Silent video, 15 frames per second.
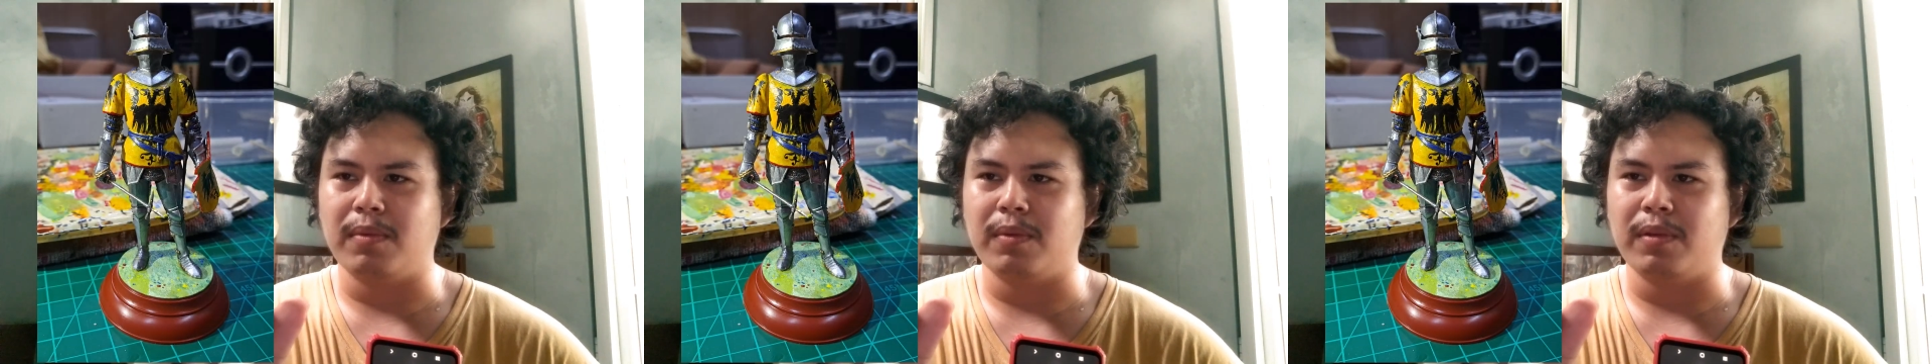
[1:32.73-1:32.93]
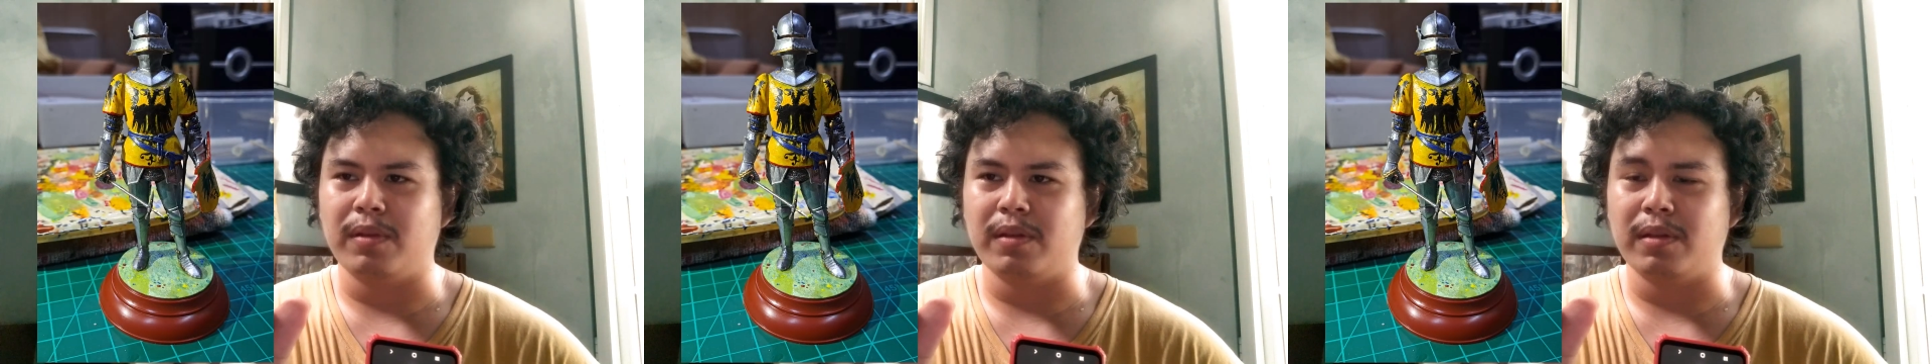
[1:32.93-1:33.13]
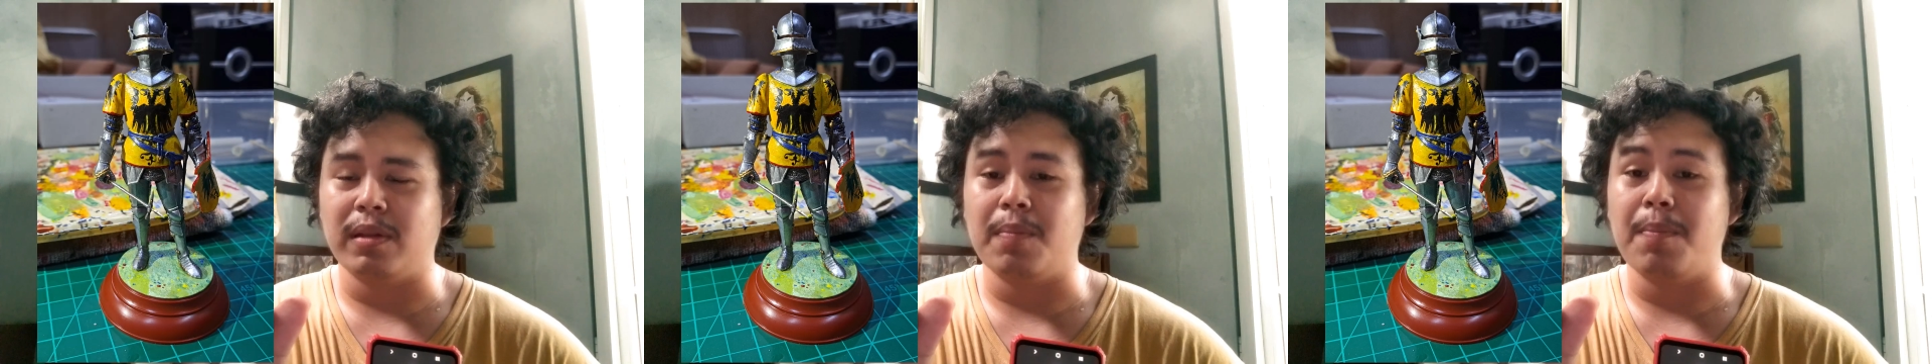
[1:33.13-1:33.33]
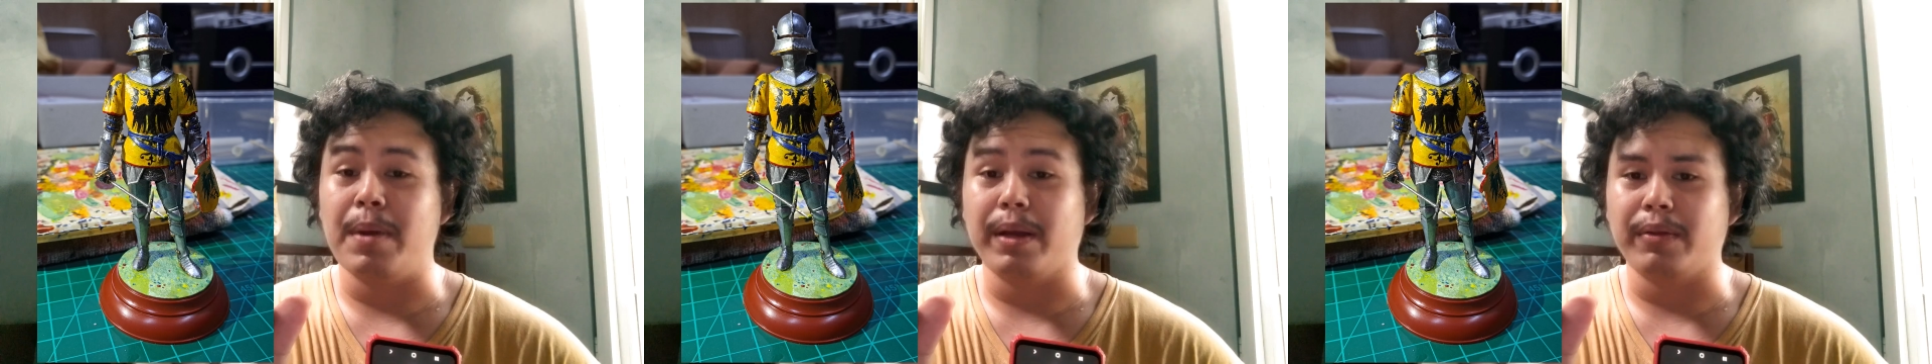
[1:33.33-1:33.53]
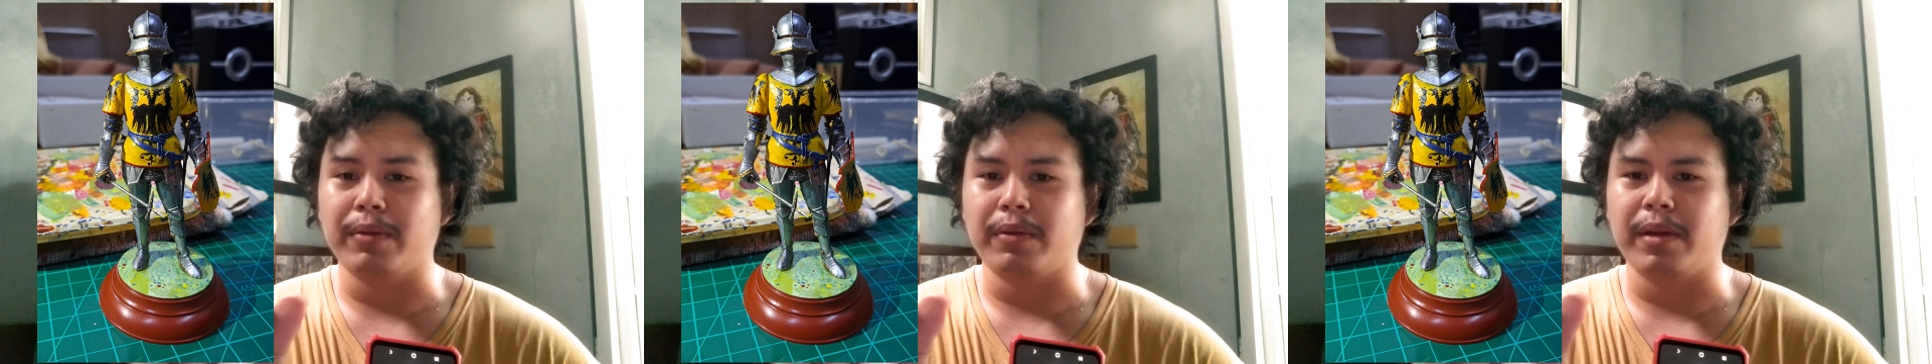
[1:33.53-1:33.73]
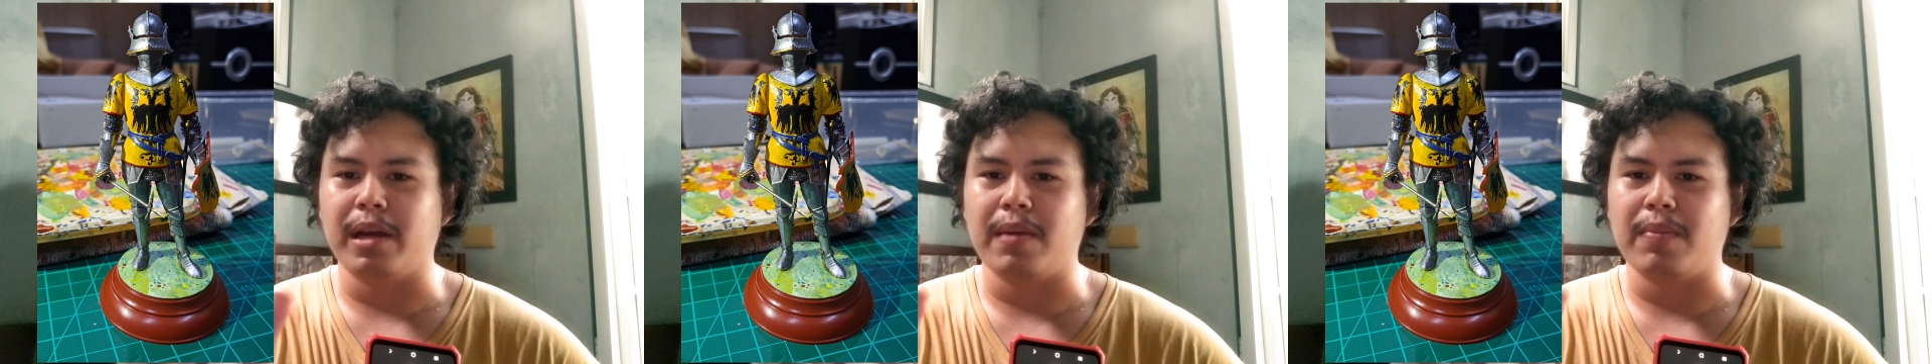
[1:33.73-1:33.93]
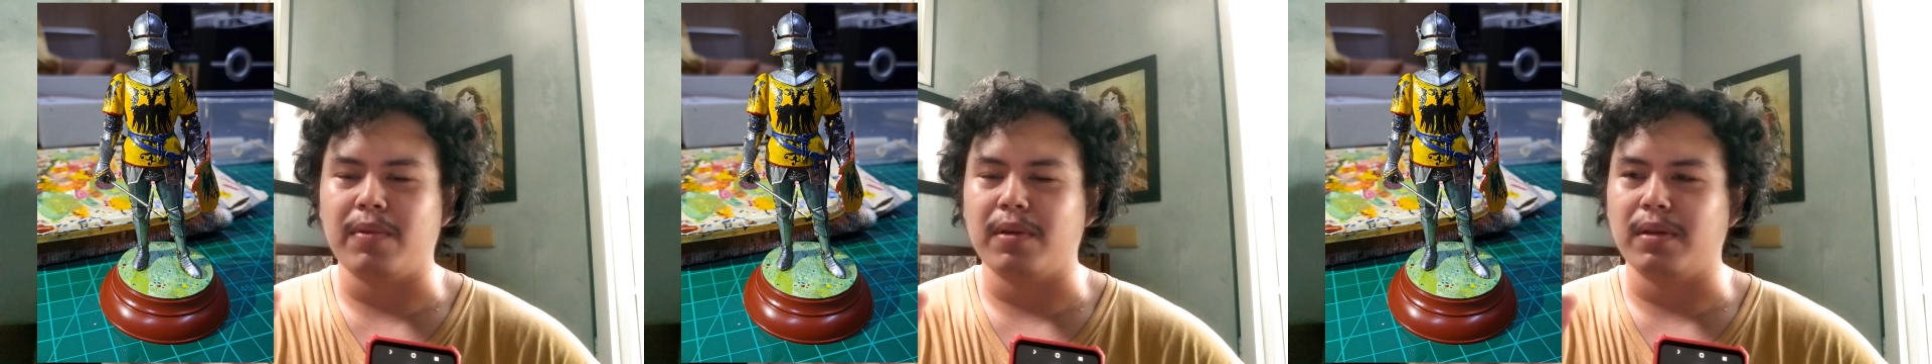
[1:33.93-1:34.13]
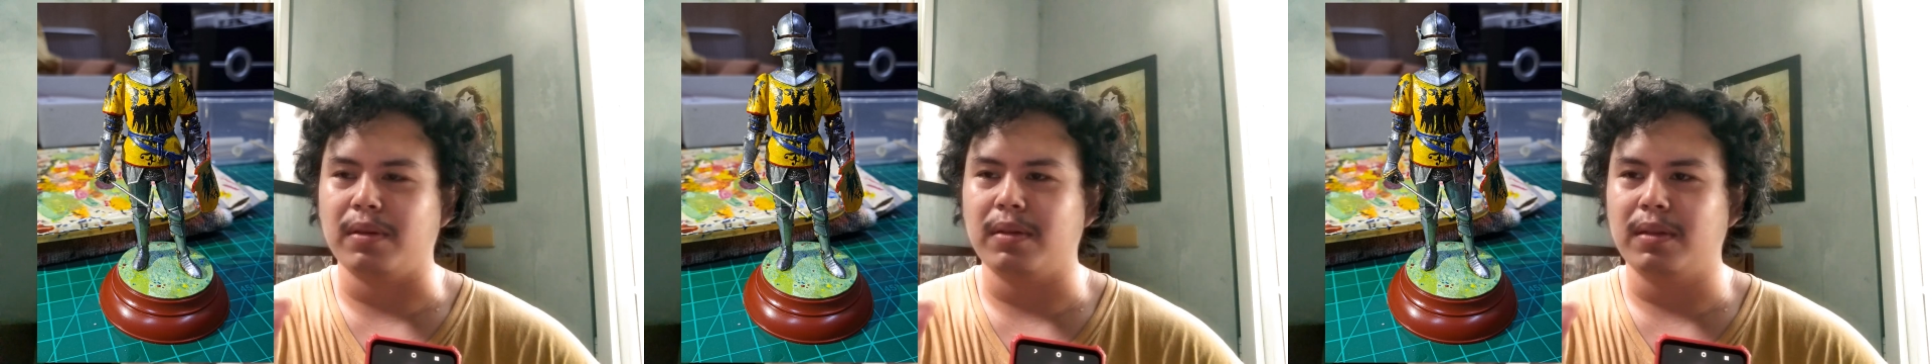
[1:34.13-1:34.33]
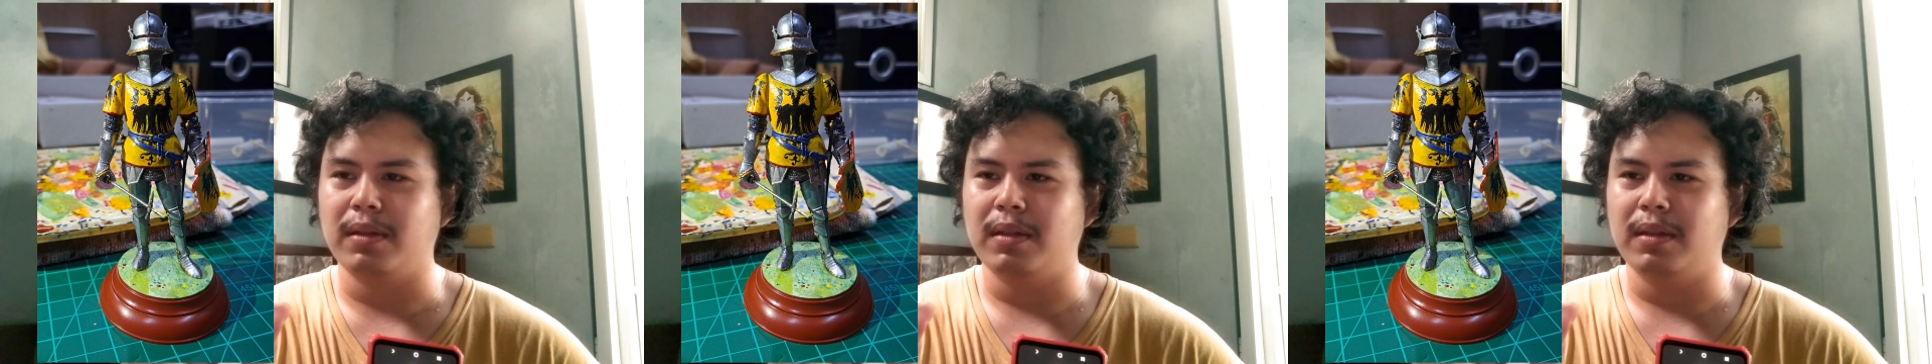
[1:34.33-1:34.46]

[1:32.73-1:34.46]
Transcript: with the better camera.